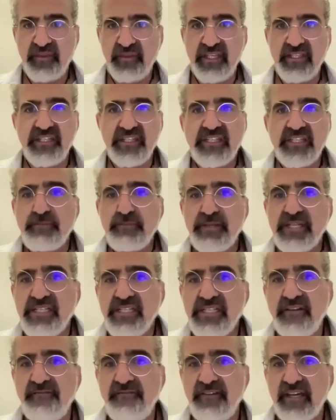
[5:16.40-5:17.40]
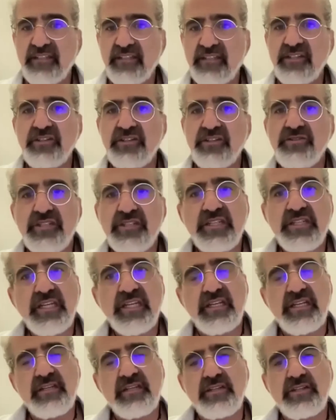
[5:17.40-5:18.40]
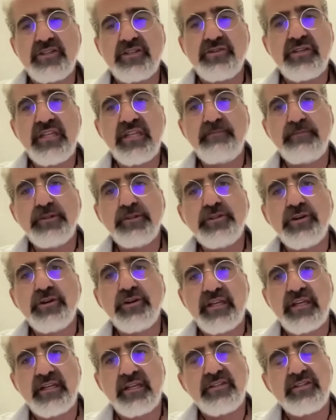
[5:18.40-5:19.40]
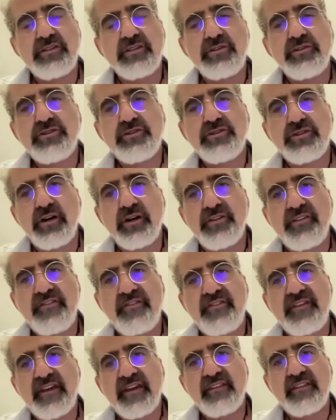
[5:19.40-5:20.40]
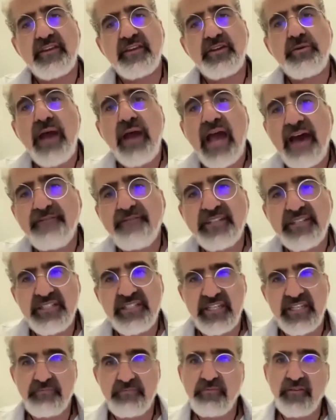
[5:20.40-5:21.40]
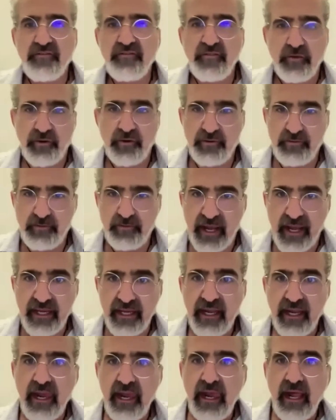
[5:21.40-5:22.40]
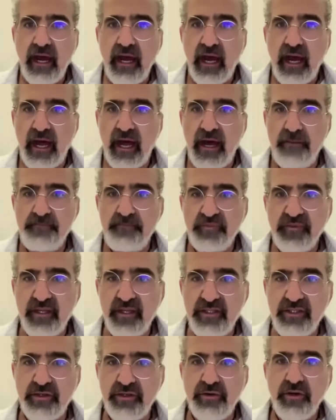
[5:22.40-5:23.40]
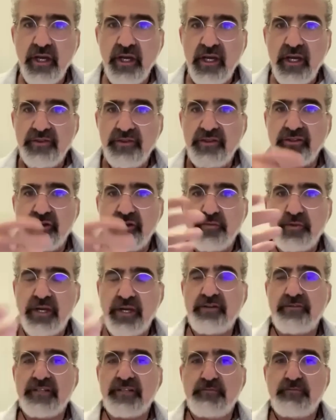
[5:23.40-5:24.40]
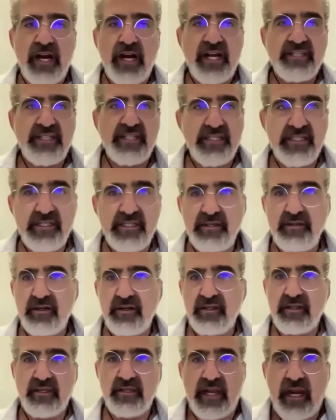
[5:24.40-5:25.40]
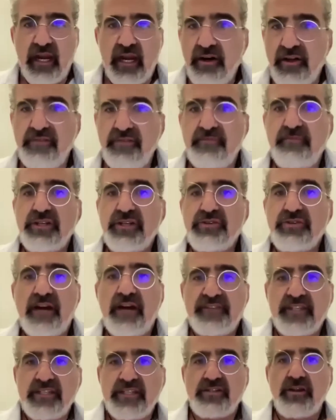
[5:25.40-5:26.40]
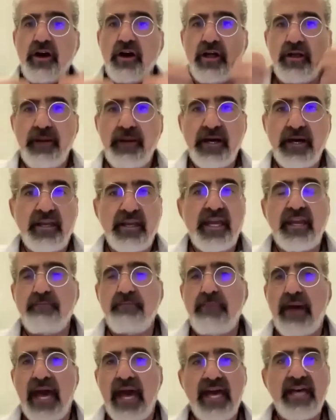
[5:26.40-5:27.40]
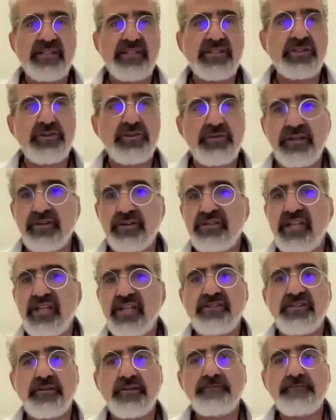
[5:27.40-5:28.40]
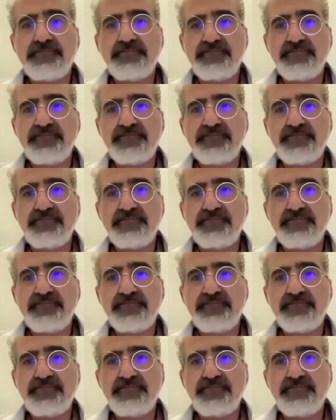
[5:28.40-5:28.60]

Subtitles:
Is it specific? Did you see it? Did you keep looking until you saw the thing that you haven't seen before, right? So there's a rigorous process that I call the me draft. That's all about getting past your inner censor.